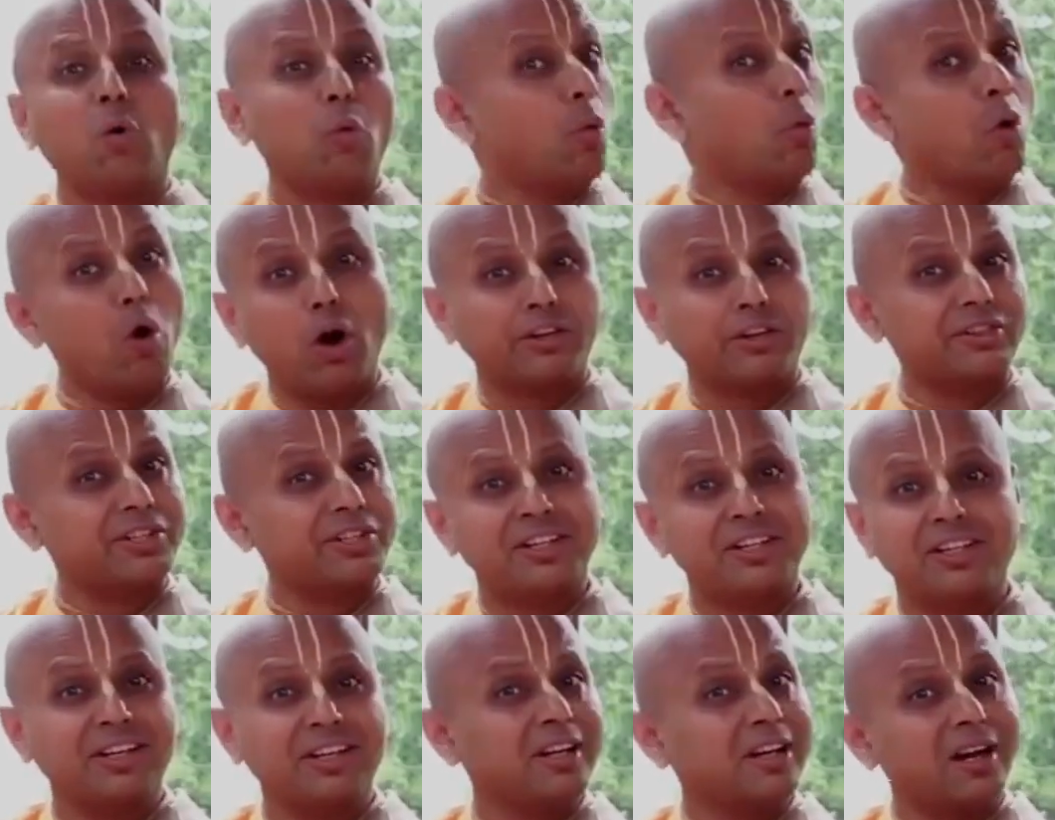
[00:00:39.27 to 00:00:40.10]
What
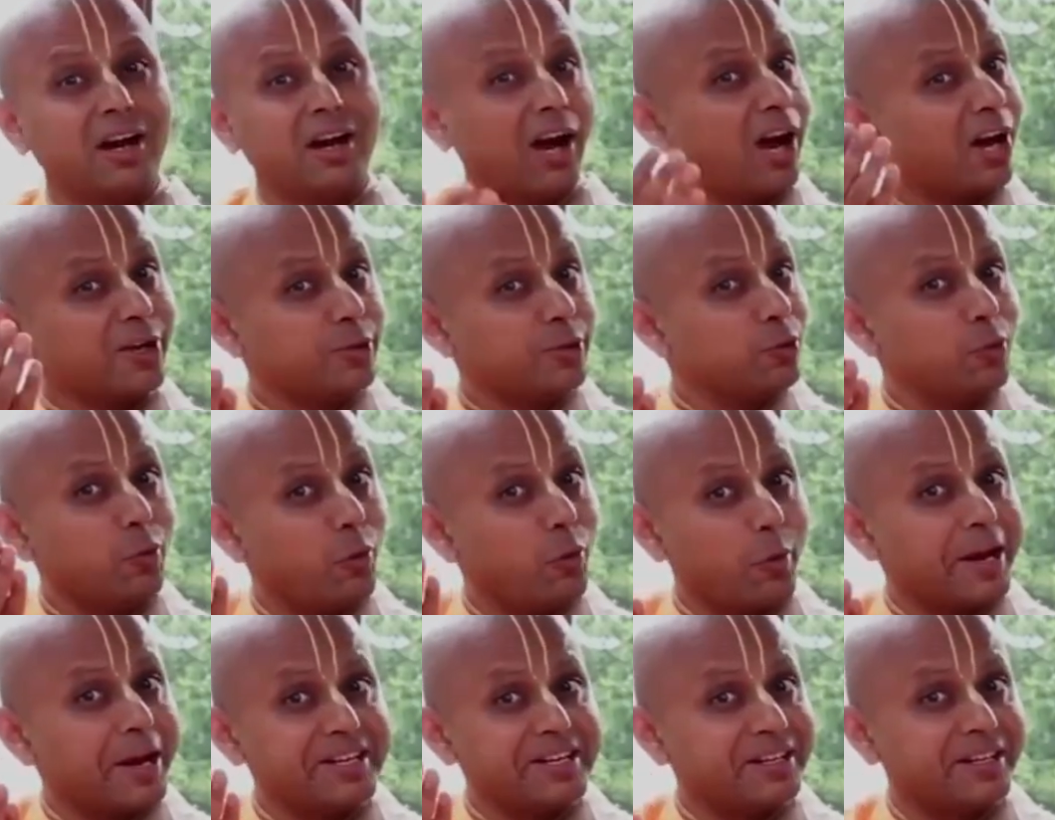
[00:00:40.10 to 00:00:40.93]
are you
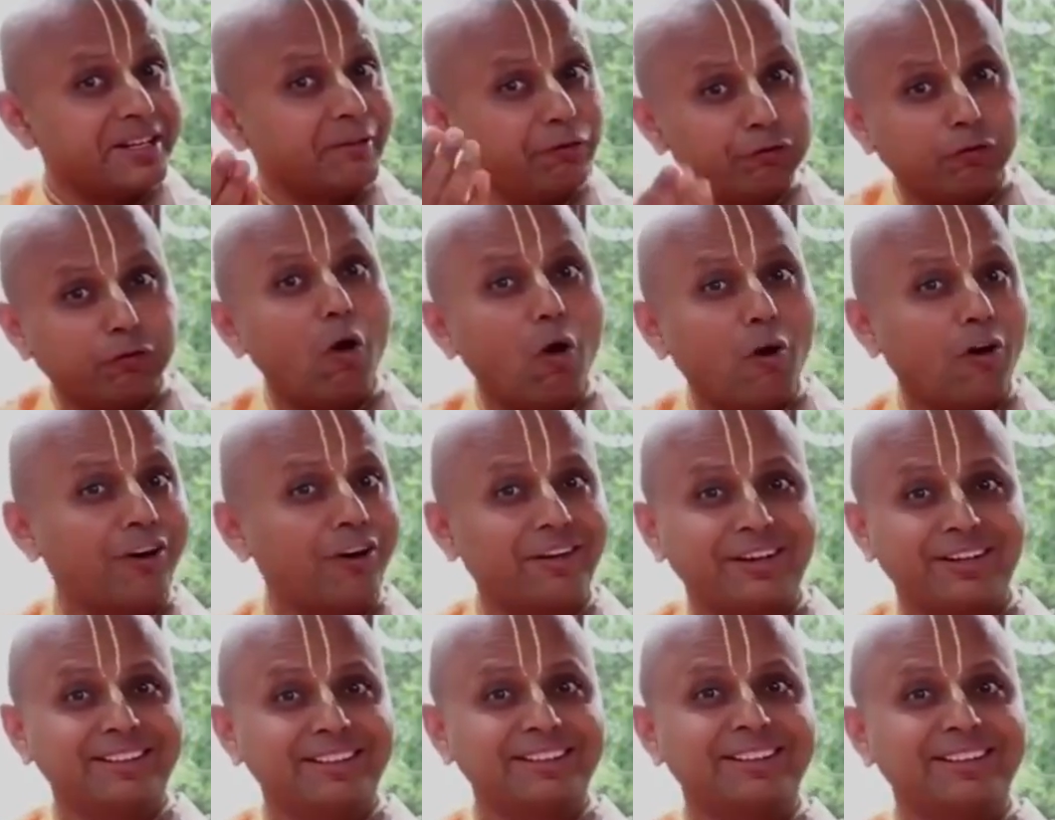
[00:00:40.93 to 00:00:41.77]
waiting
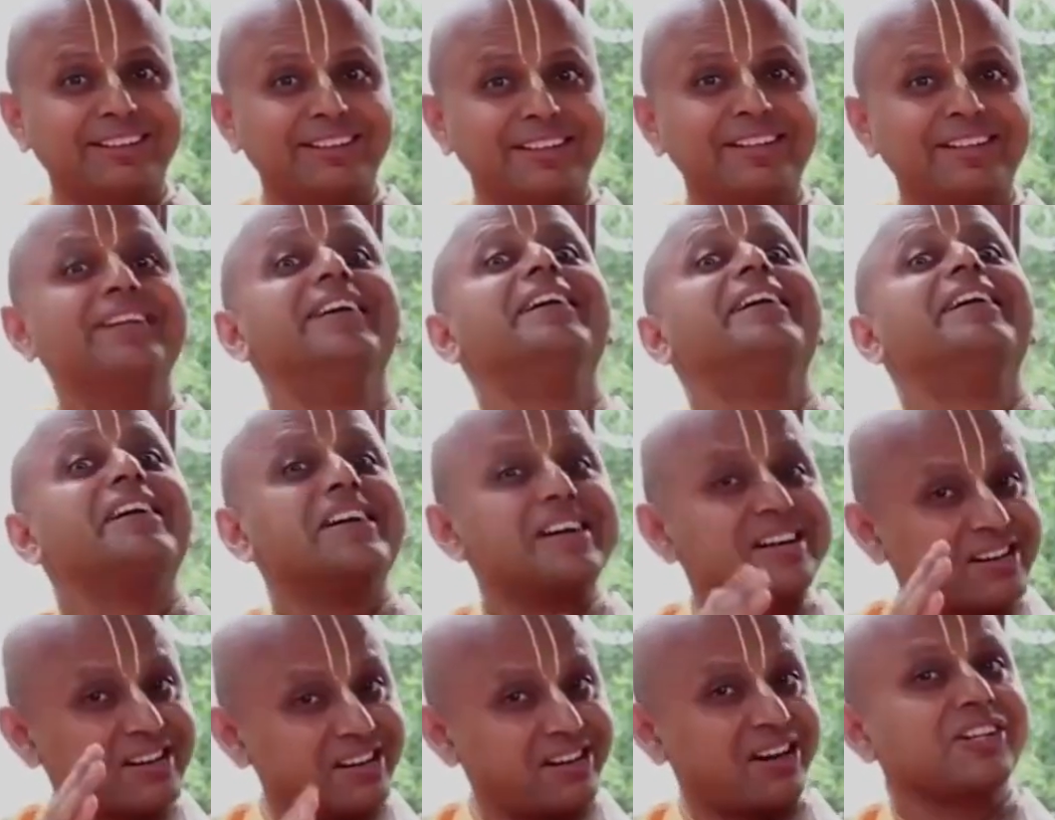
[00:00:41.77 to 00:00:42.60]
for?
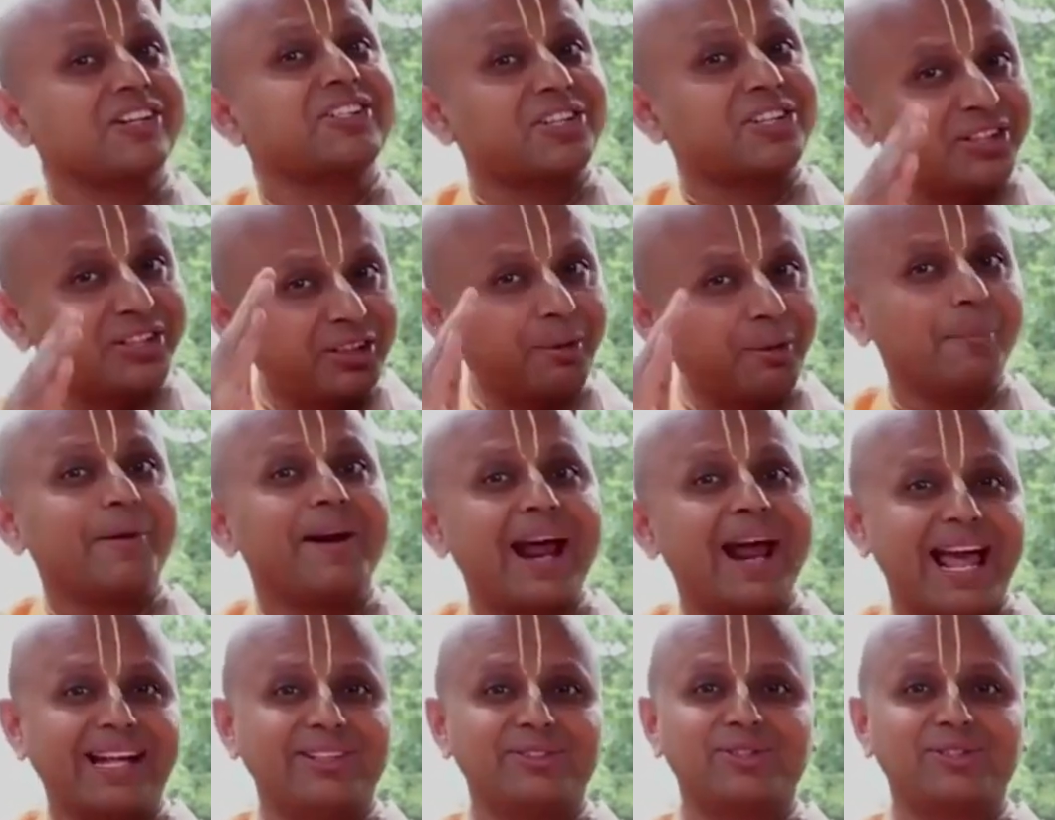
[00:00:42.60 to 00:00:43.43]
Cut the
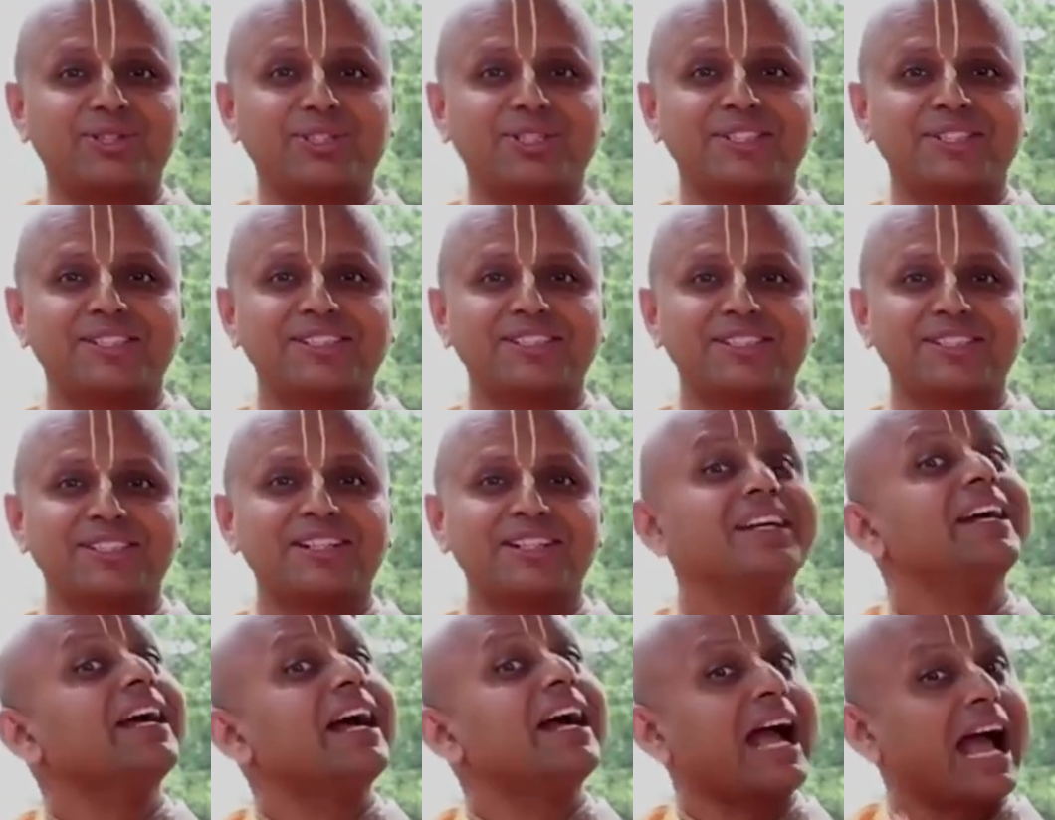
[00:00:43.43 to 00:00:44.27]
branch
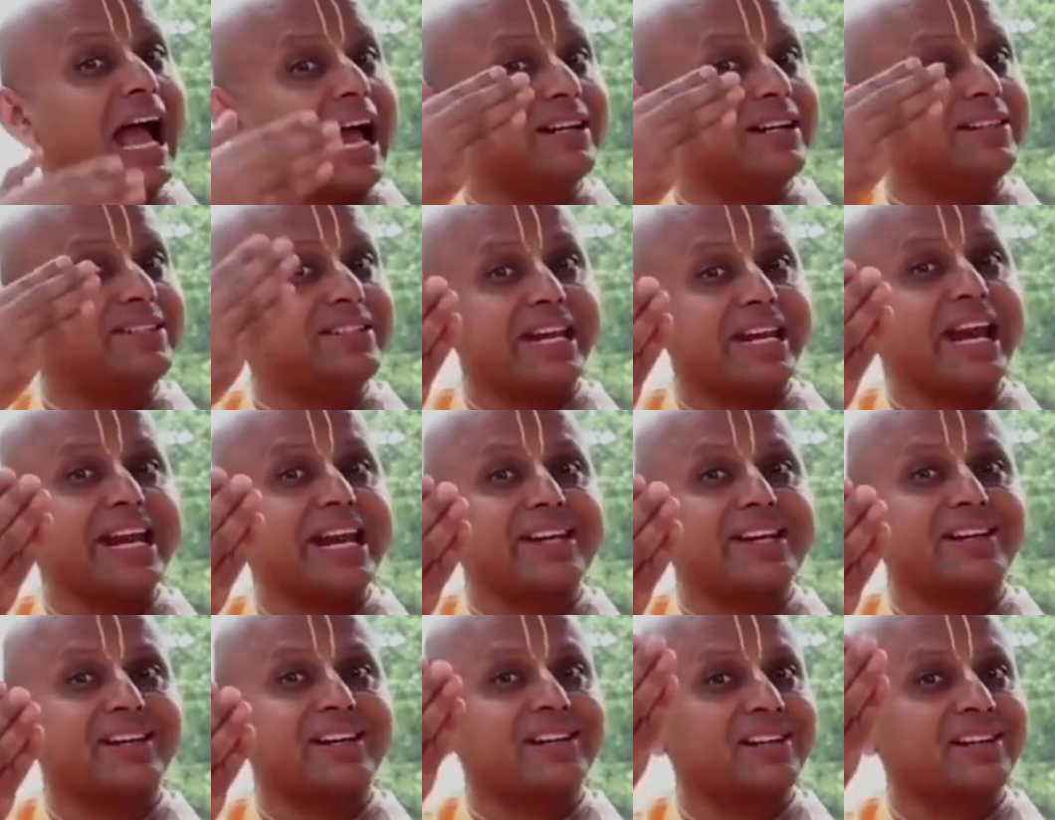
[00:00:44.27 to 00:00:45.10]
and take